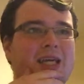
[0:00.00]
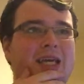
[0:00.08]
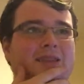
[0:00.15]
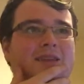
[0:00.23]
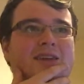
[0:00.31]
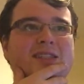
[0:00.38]

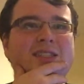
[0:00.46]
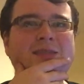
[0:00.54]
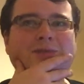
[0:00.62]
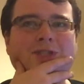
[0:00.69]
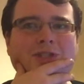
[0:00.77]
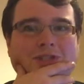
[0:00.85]
in that it
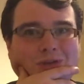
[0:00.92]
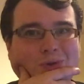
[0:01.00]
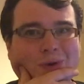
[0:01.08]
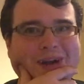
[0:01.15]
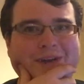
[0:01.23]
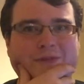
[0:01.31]
seems to do
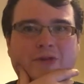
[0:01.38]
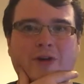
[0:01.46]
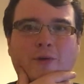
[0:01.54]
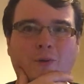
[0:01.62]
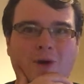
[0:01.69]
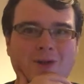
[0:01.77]
whatever
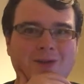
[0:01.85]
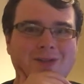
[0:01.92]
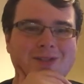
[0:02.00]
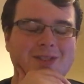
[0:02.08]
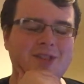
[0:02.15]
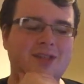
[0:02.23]
it
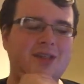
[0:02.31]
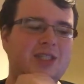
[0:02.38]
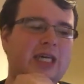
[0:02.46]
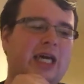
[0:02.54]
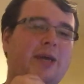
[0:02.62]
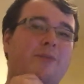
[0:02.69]
wants at the
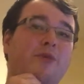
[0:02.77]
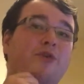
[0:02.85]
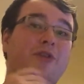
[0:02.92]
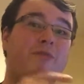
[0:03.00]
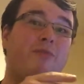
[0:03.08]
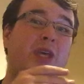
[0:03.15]
time
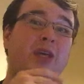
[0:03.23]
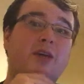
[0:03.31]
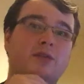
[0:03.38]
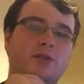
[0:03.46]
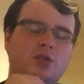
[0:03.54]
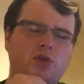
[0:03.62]
of it being
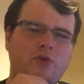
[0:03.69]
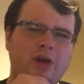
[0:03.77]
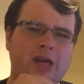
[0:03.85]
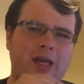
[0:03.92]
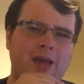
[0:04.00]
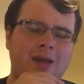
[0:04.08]
on
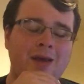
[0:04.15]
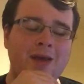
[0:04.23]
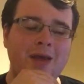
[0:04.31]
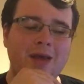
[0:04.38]
screen.